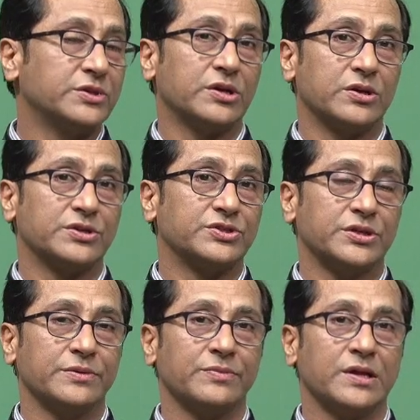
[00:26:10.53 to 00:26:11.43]

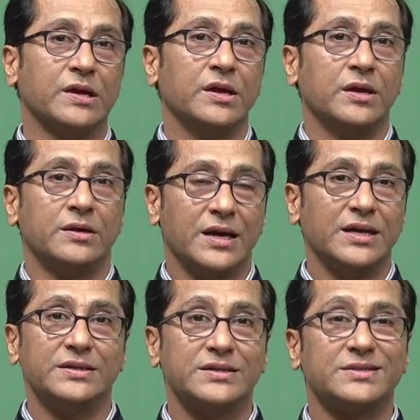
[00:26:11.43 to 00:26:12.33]
methodology,
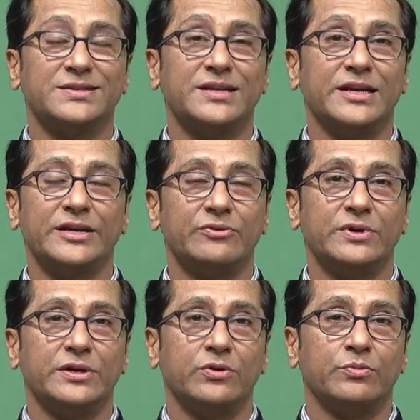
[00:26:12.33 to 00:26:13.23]
not necessarily
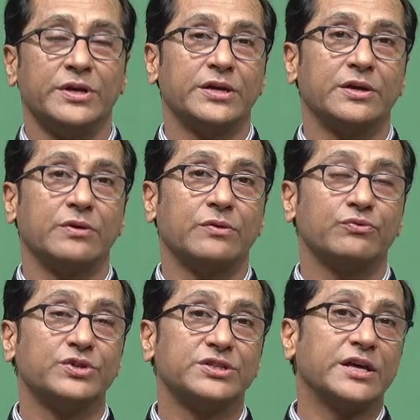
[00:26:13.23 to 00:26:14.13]
liquid lubricant or
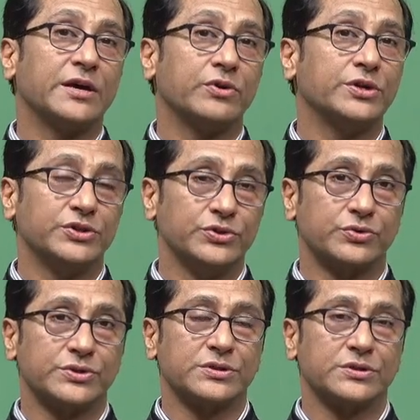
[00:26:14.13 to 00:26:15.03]
which they are going to
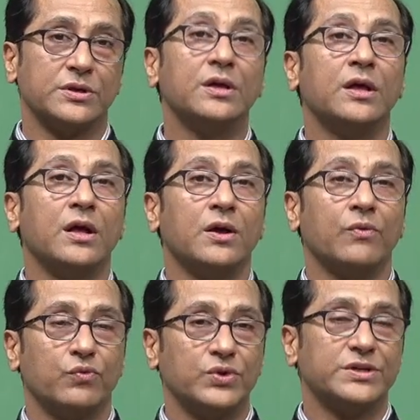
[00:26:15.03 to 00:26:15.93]
use.
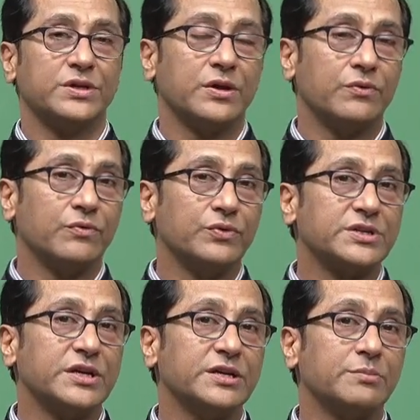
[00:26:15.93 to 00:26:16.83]
What,
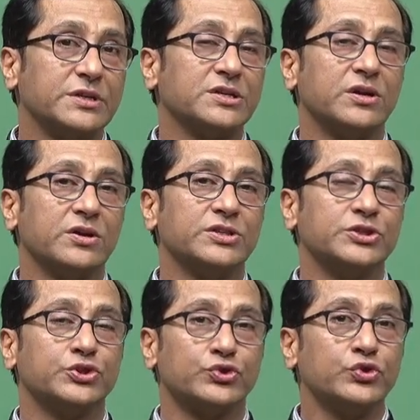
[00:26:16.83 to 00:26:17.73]
which kind of
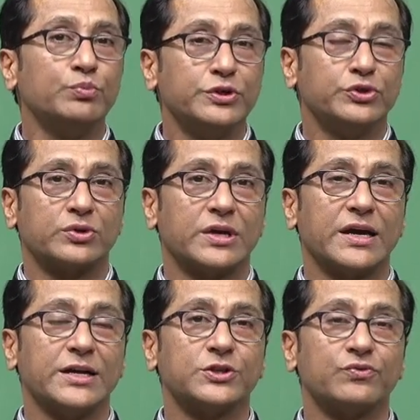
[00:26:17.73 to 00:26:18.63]
methodology should be
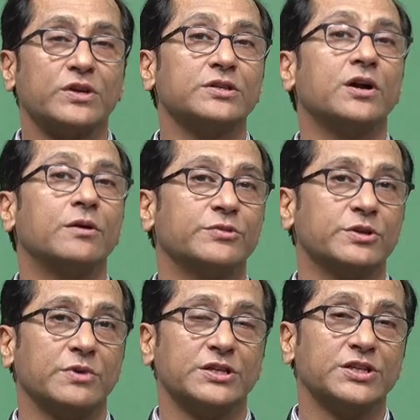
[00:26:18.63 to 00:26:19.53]
utilized for the
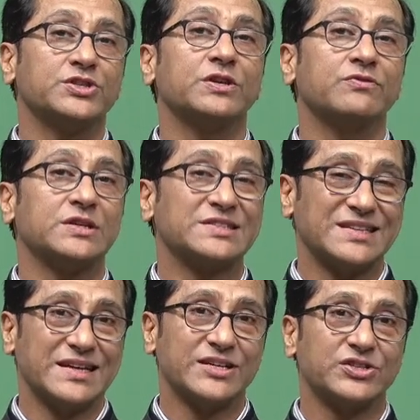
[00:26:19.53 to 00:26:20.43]
optimization for
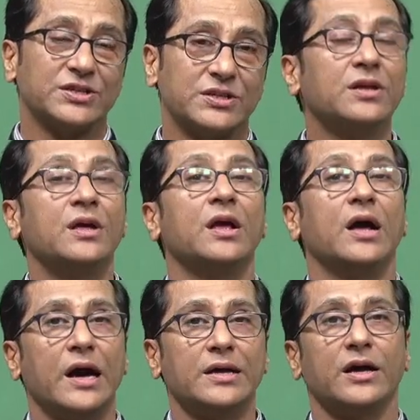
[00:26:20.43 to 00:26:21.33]
selection
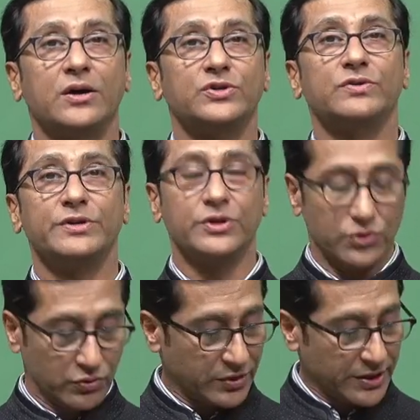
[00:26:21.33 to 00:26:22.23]
and how do we
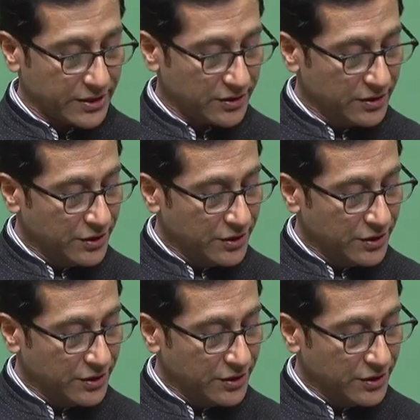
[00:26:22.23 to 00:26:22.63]
go ahead.